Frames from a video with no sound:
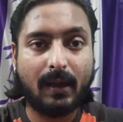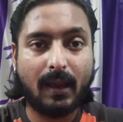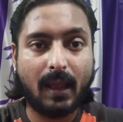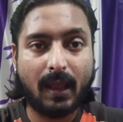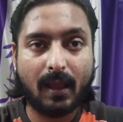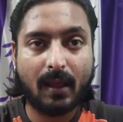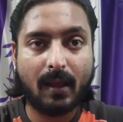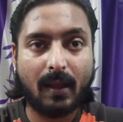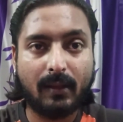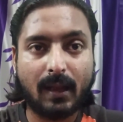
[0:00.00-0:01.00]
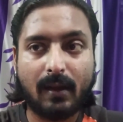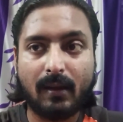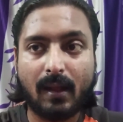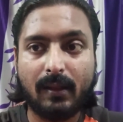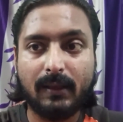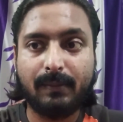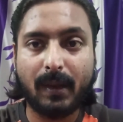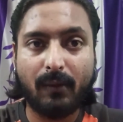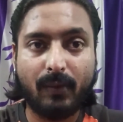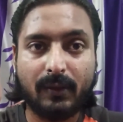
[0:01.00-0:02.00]
day that this
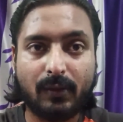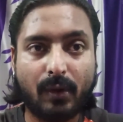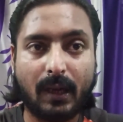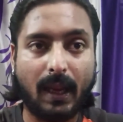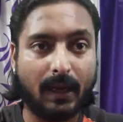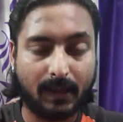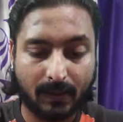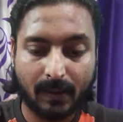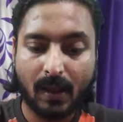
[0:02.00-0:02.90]
pen was not inked.